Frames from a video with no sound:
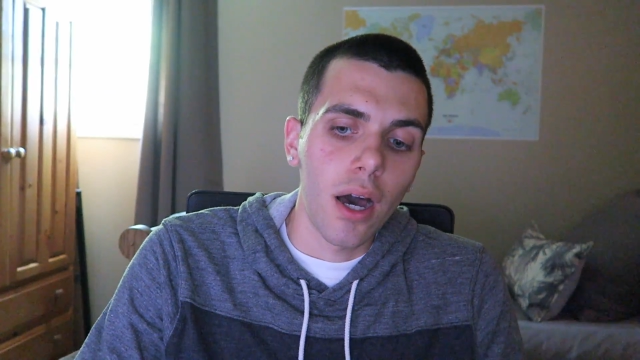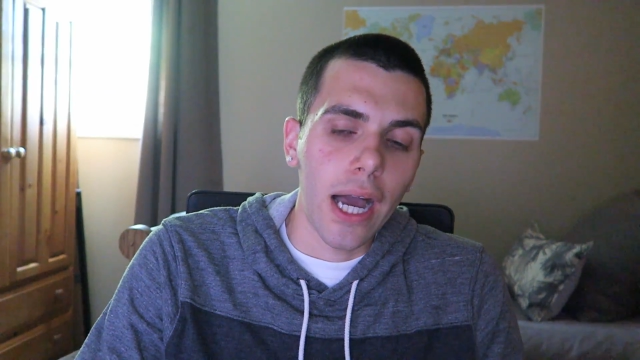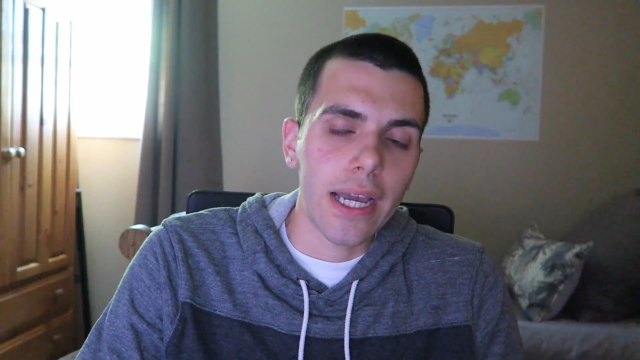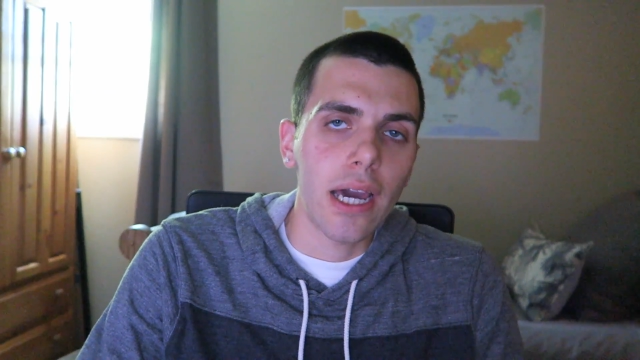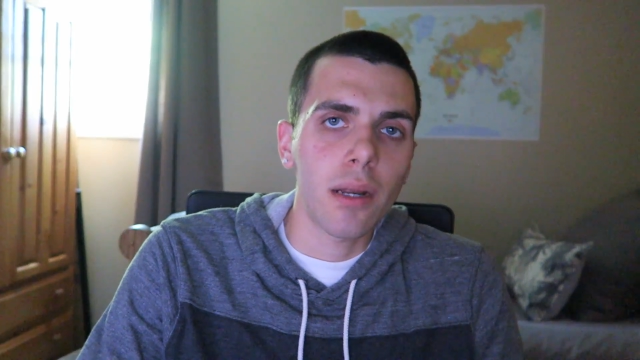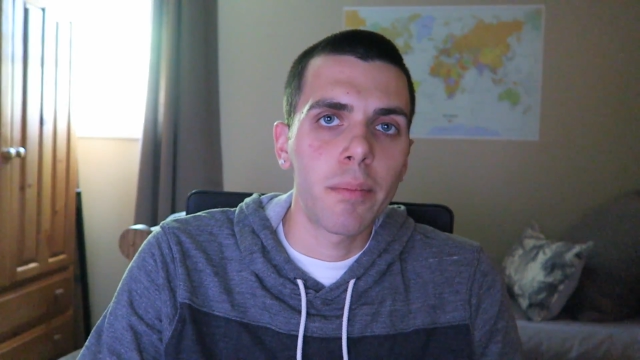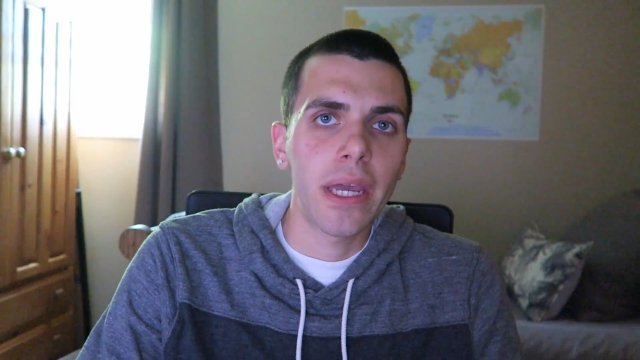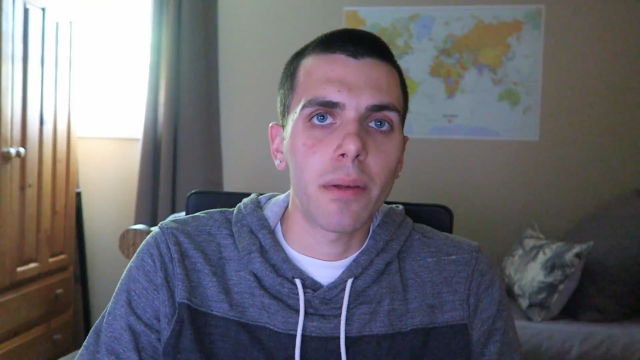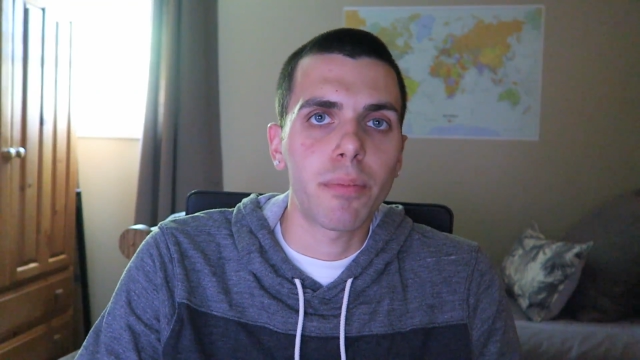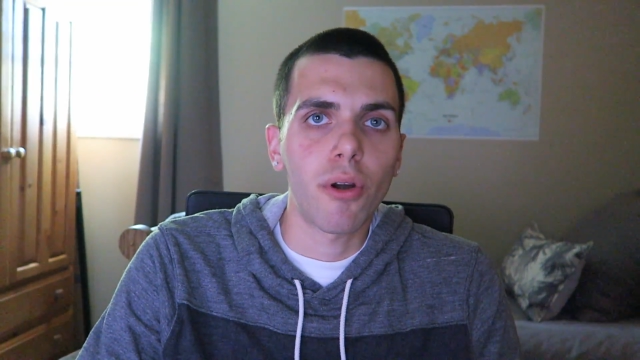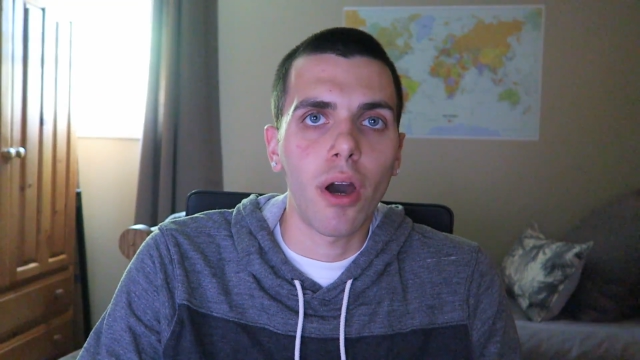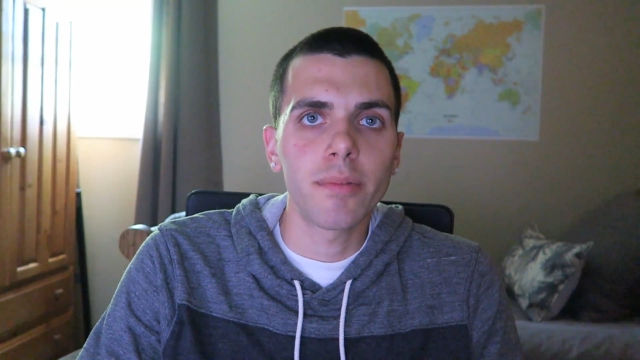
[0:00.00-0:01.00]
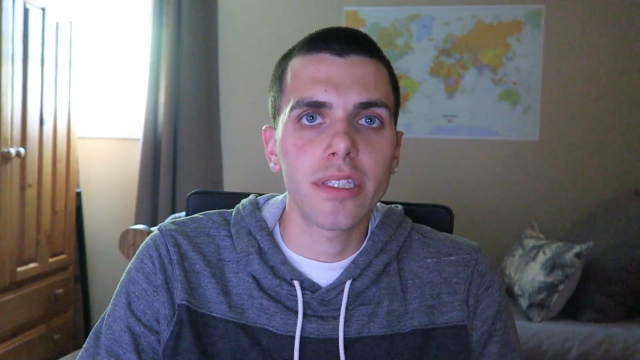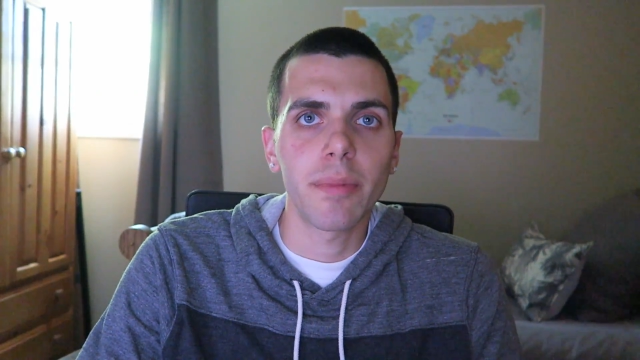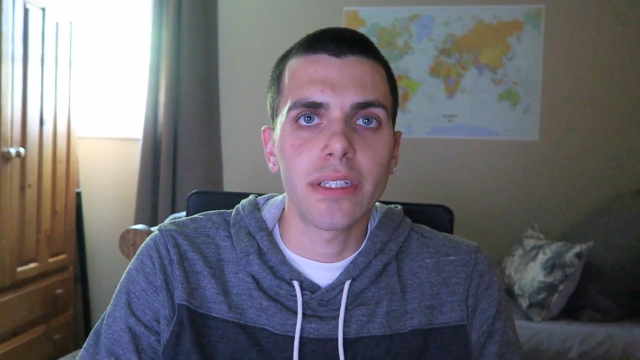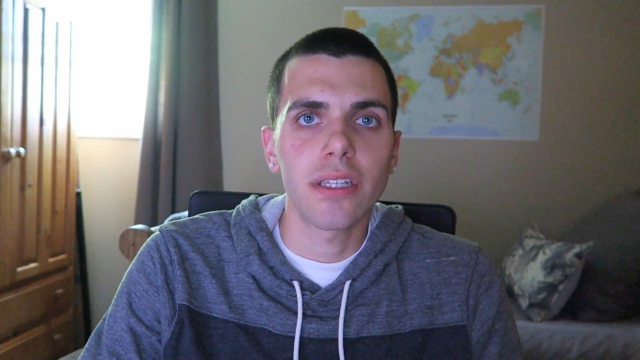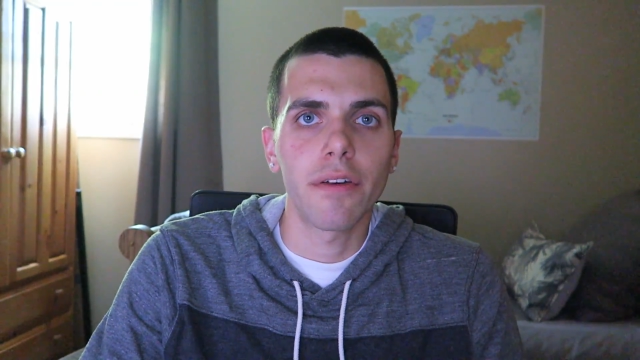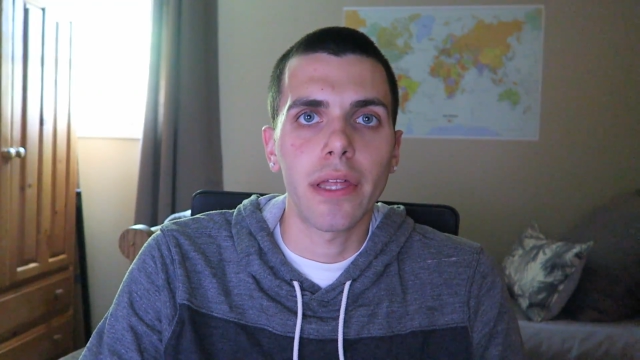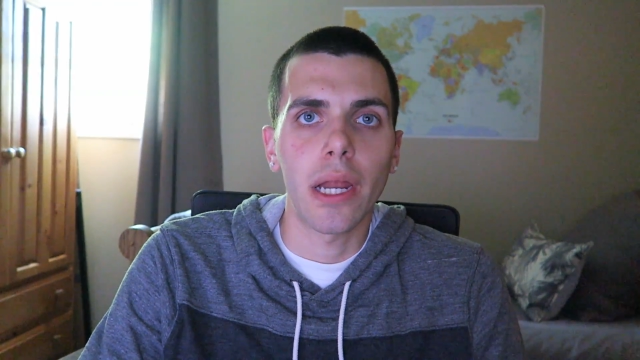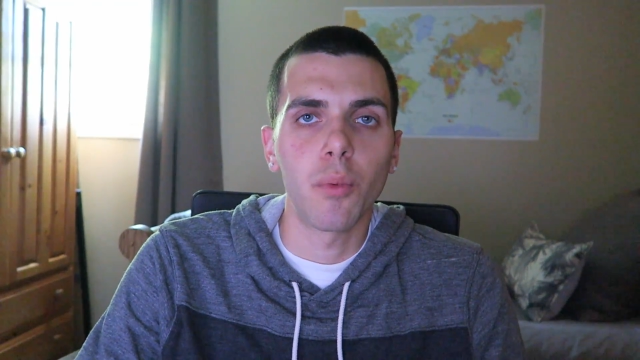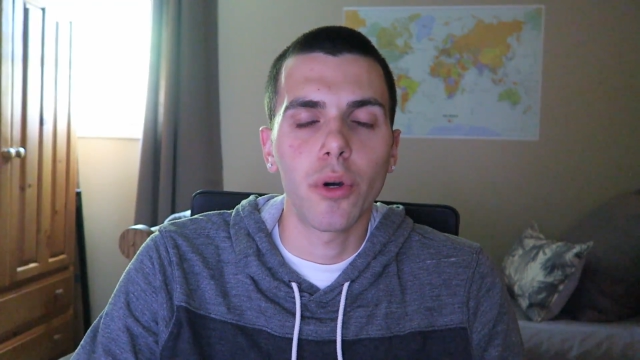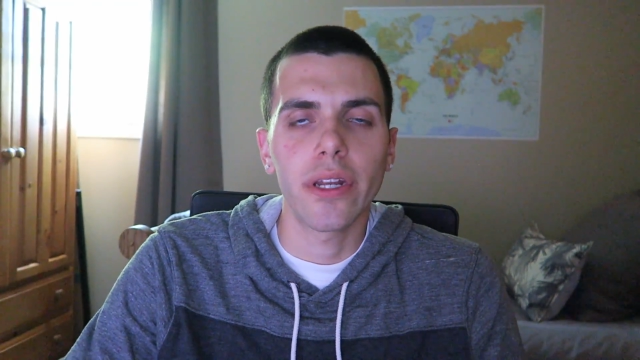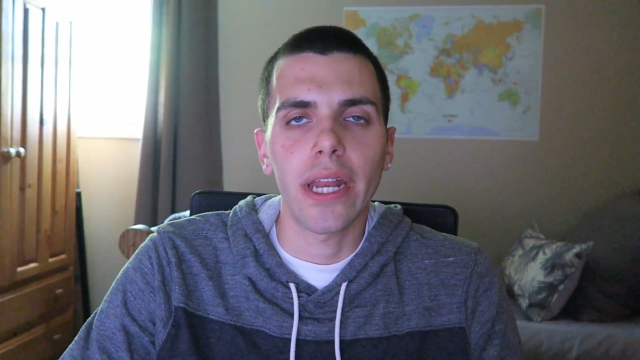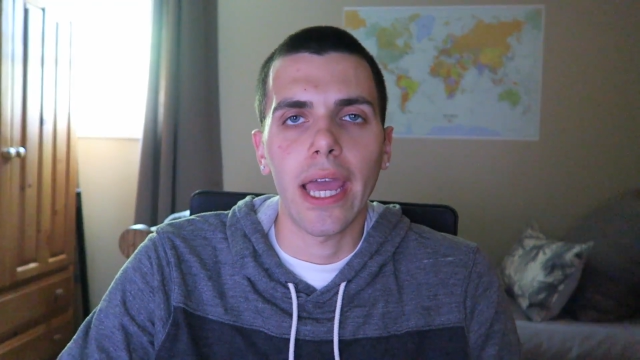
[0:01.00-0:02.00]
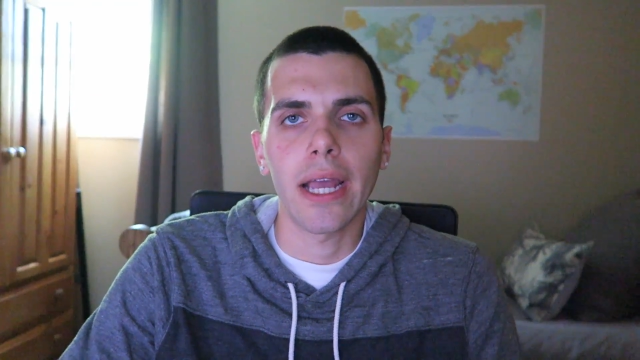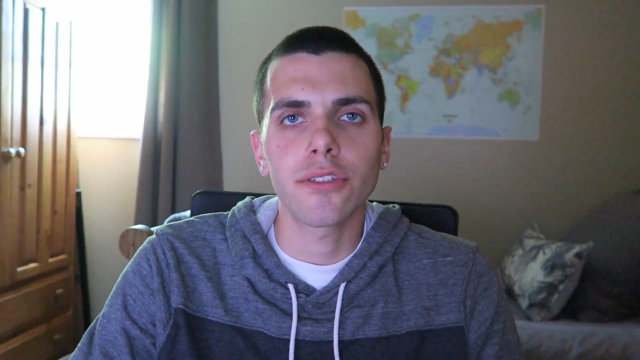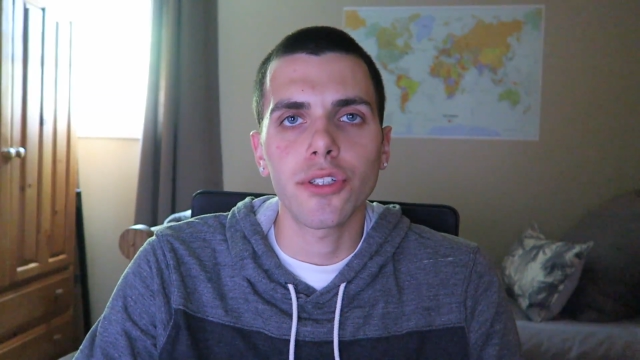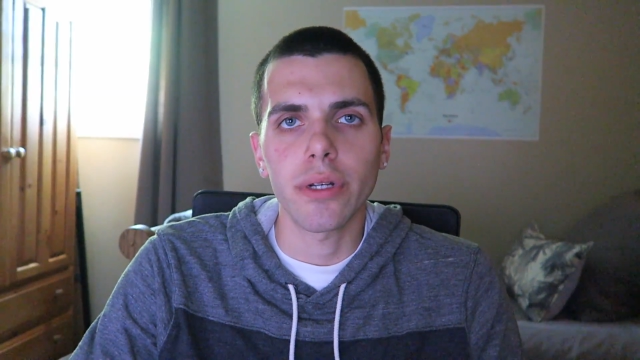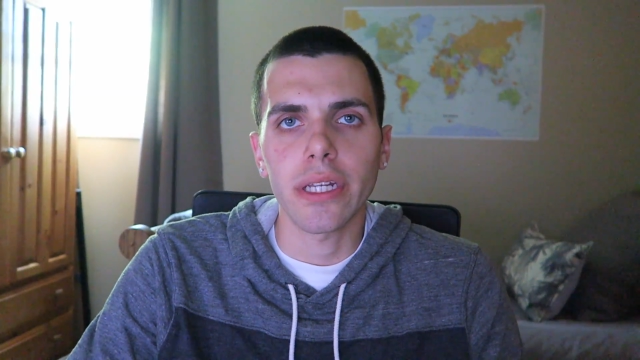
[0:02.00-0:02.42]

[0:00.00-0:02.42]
I kind of made a promise to myself that I wouldn't answer